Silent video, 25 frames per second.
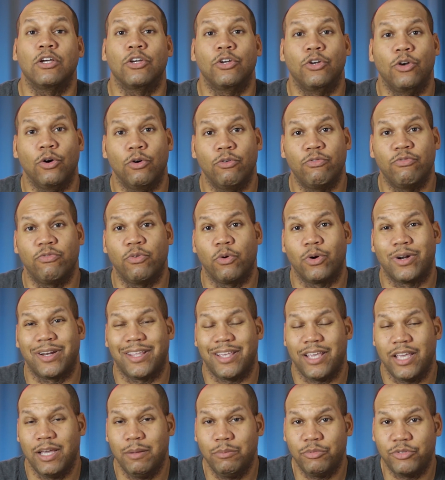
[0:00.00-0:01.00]
go for it
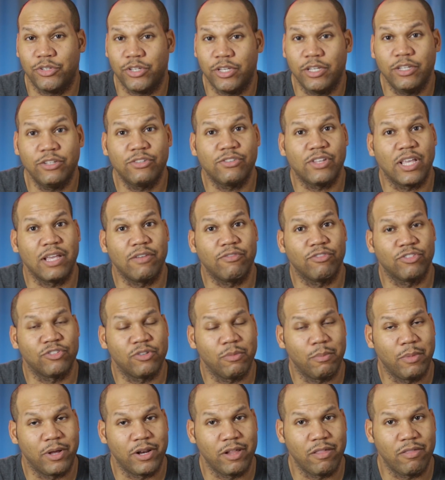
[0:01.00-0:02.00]
empty, save
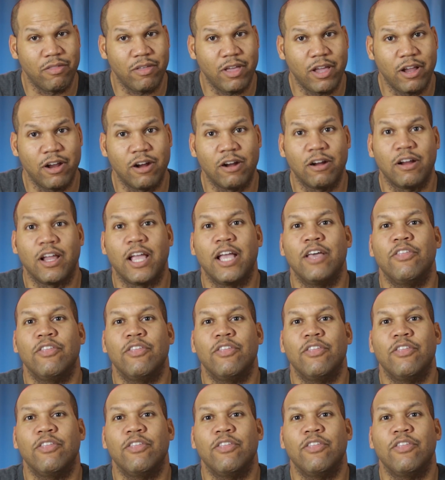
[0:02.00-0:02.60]
some money there,